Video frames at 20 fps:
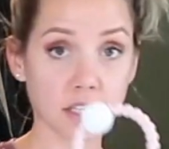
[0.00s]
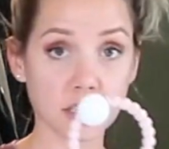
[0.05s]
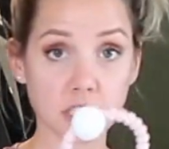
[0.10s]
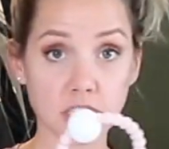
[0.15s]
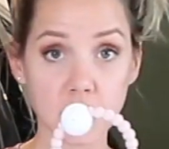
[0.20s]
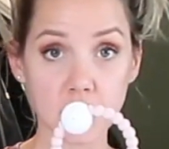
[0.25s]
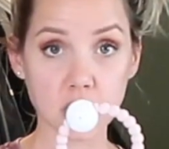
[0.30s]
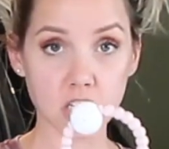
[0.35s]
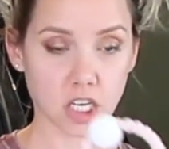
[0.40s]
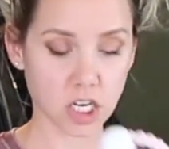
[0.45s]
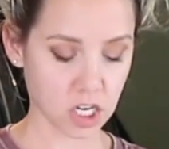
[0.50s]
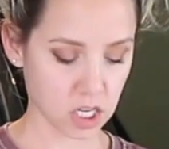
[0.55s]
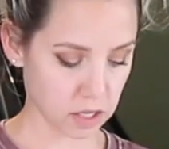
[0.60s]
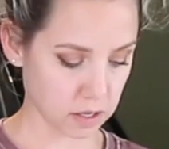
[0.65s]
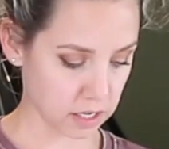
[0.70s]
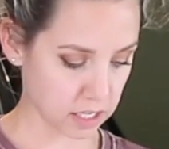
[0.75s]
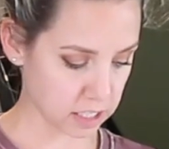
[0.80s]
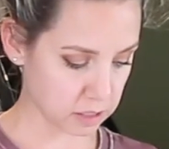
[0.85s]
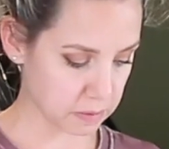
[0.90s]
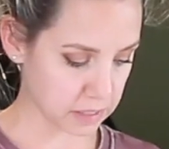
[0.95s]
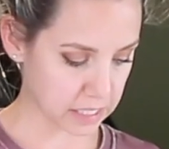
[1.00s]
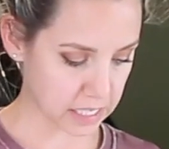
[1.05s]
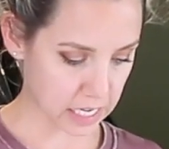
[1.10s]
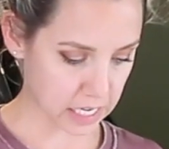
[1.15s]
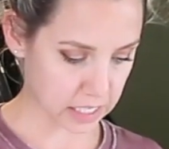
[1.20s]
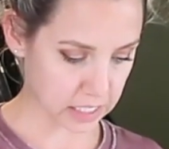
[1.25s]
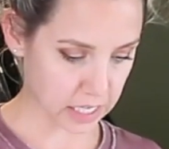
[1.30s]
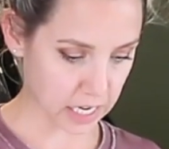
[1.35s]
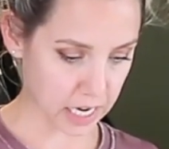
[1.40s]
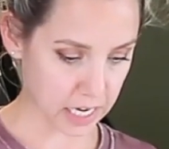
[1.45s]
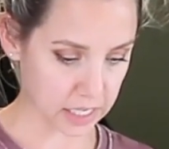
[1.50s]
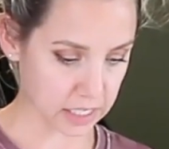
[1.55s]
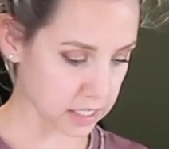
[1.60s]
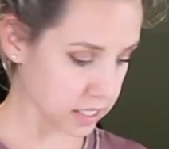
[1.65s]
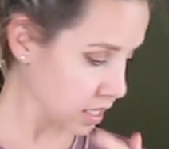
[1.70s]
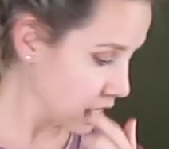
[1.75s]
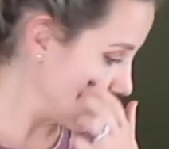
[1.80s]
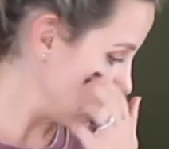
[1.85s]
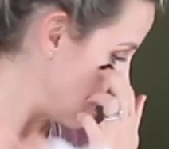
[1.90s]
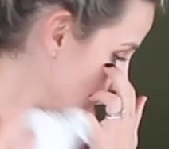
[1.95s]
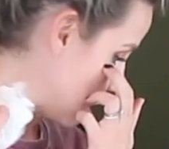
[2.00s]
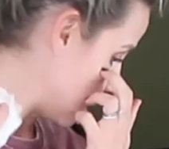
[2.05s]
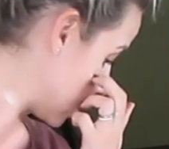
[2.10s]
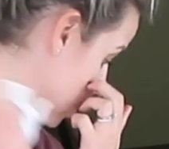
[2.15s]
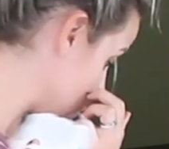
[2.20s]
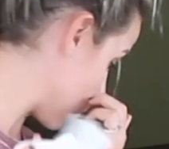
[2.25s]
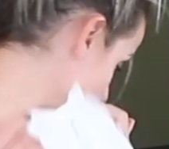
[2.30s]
Teethers, I need to be sanitized. The